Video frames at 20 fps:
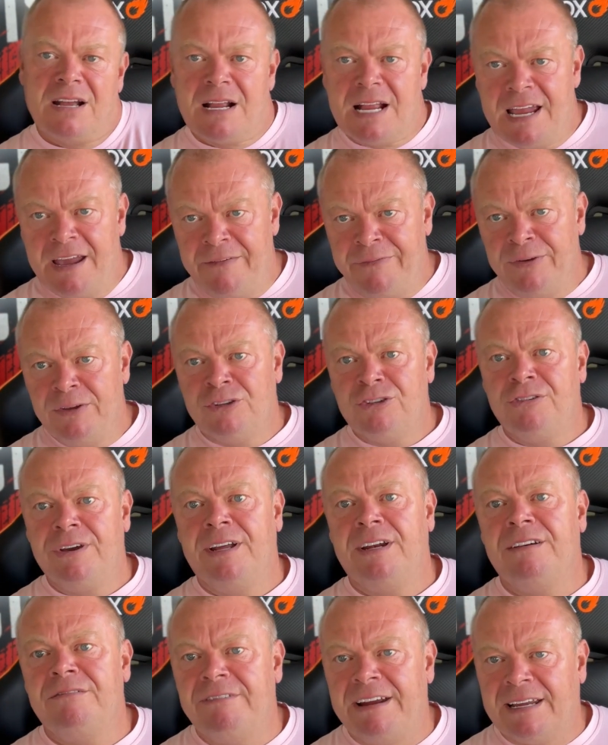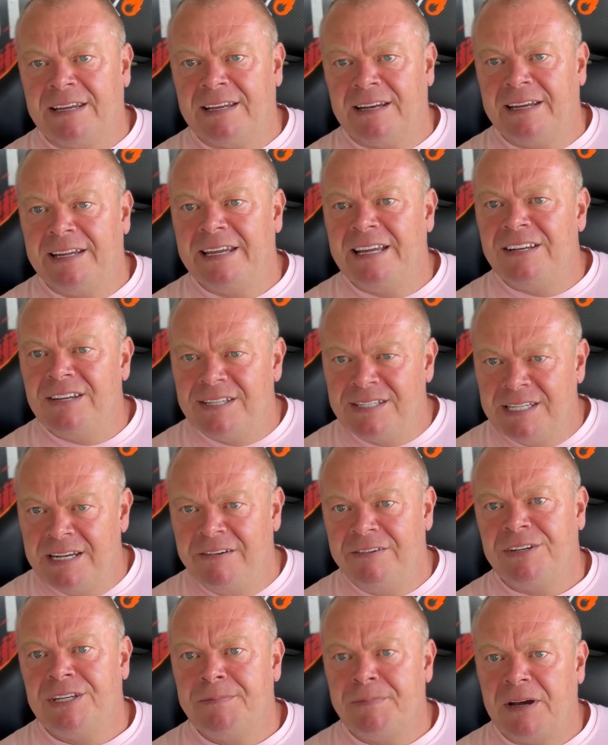If you're training regularly and you're
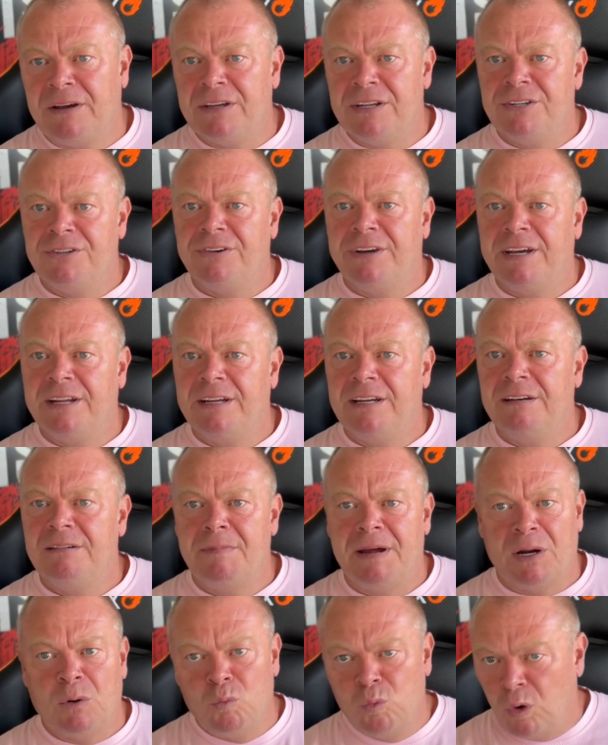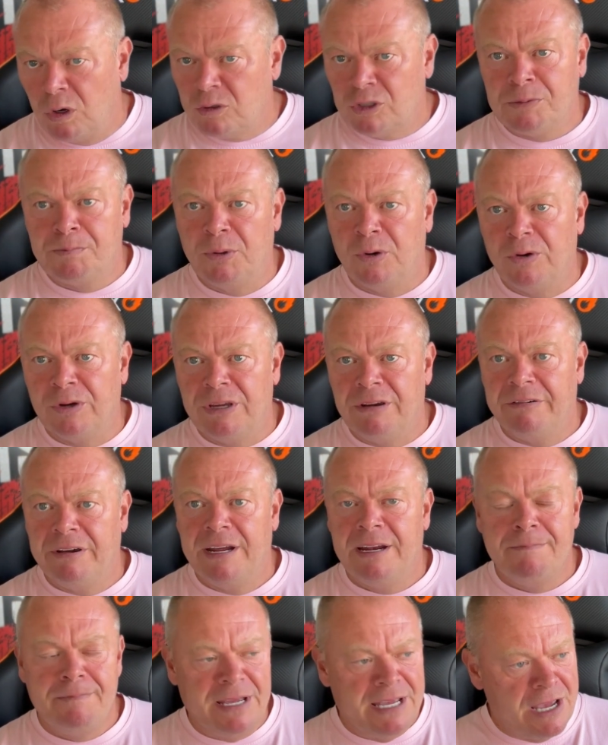serious about your training, no matter what sport you're
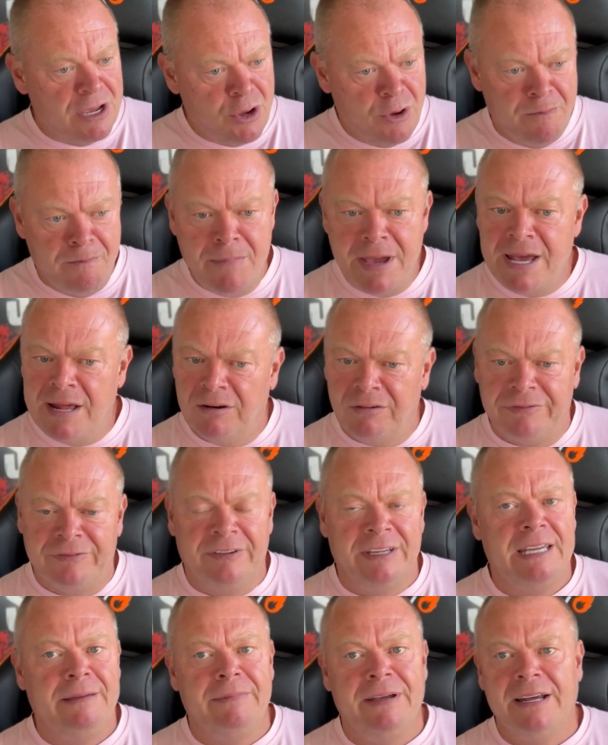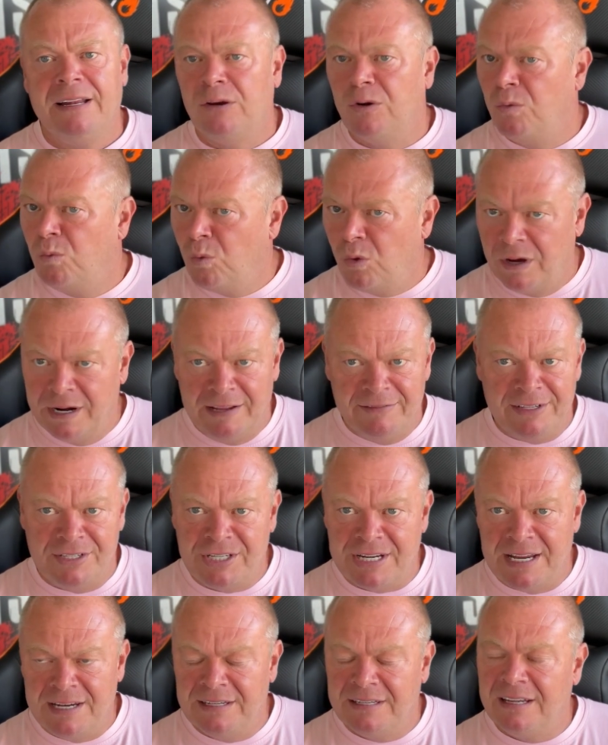in, be it you male or female or whatever
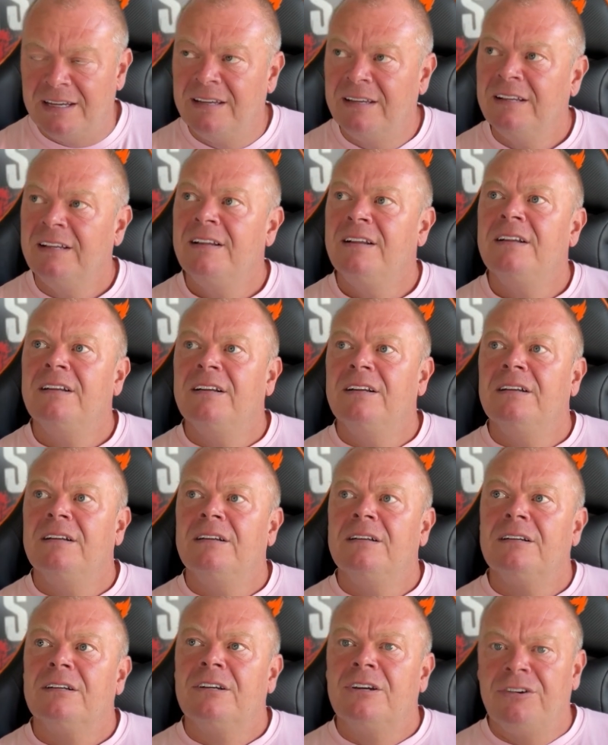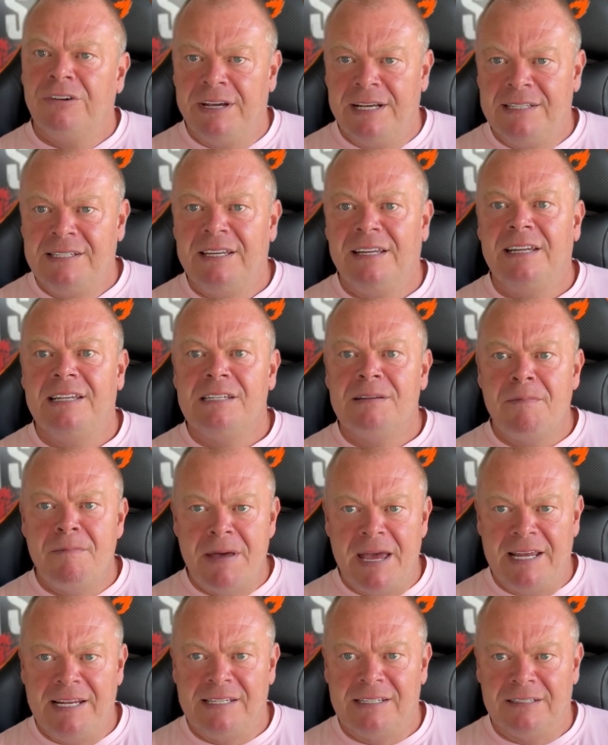gender, creatine is
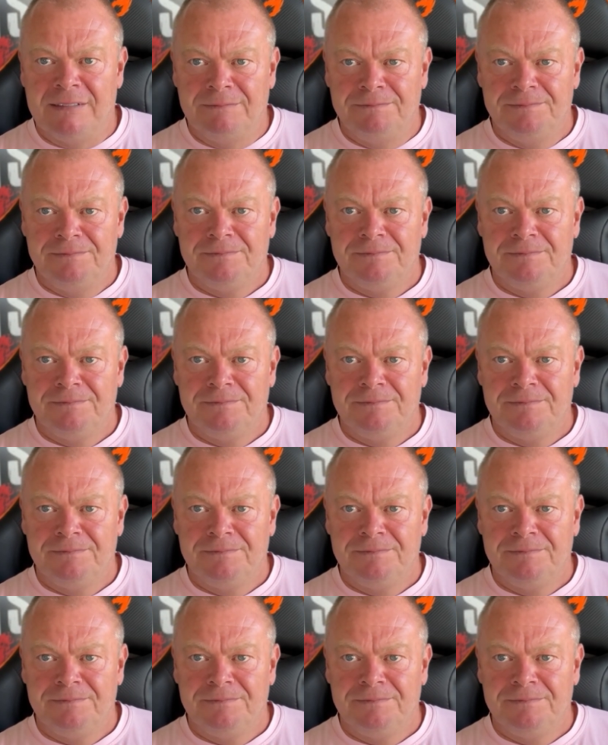amazing.